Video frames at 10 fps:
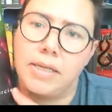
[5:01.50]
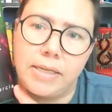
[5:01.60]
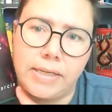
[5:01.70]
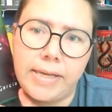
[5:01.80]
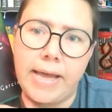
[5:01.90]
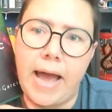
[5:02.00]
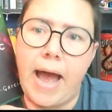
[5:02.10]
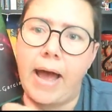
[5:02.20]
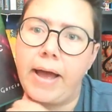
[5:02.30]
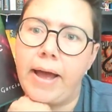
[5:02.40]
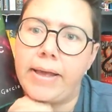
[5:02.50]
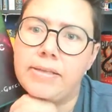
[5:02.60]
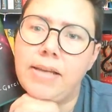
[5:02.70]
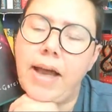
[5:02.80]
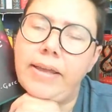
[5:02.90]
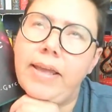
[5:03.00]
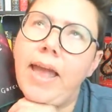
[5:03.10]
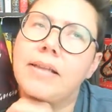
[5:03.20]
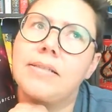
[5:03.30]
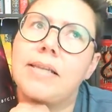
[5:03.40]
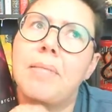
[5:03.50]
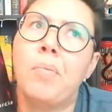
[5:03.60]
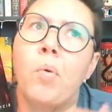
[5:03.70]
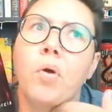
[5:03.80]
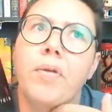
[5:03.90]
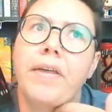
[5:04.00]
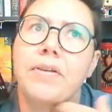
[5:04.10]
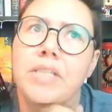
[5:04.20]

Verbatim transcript: yeah, I, I can't say more without